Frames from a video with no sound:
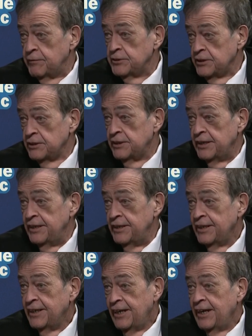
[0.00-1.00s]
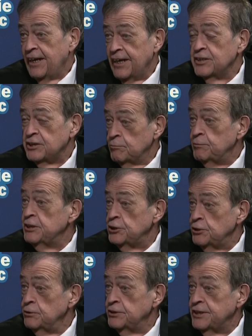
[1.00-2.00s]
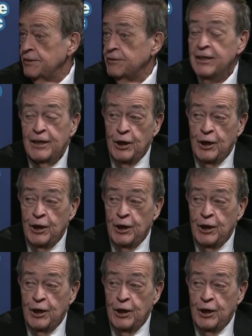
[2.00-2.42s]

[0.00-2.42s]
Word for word: facility has some issues and